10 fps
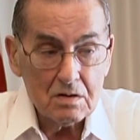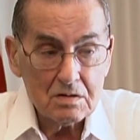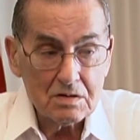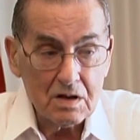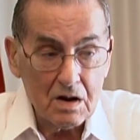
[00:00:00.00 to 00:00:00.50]

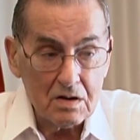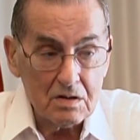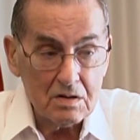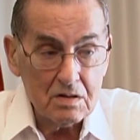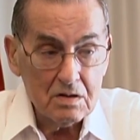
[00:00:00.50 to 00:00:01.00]

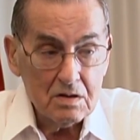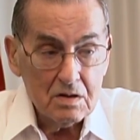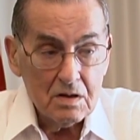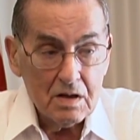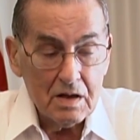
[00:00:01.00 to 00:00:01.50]
started
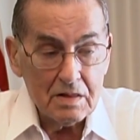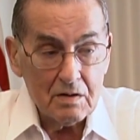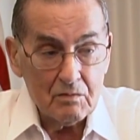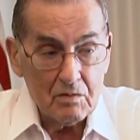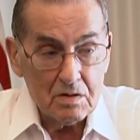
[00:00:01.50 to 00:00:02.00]
and
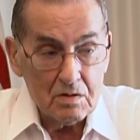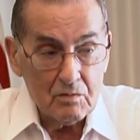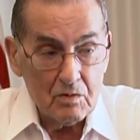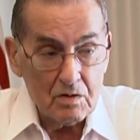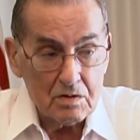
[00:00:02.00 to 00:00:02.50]
then when the
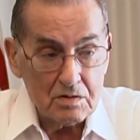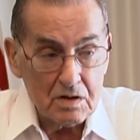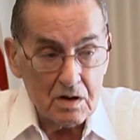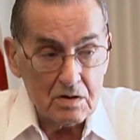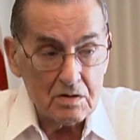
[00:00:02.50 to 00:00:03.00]
war
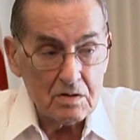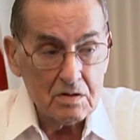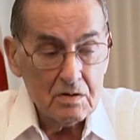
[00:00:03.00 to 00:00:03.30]
started.